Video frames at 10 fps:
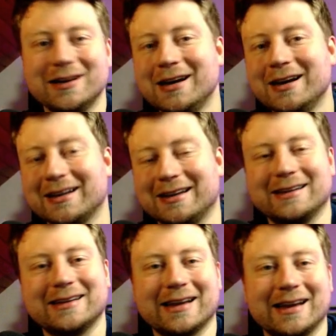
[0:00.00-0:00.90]
Feel free
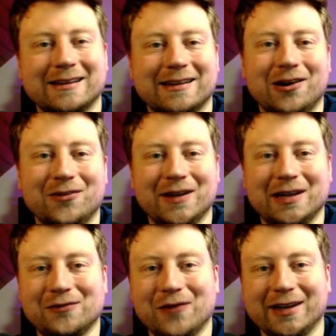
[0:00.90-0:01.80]
to click on it if
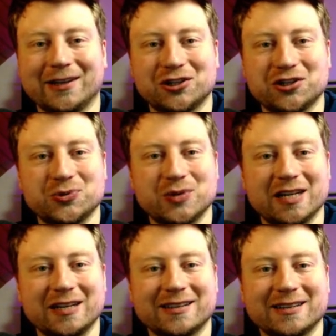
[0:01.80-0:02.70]
you're interested in
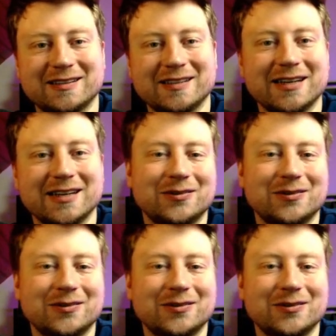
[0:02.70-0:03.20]
more studies,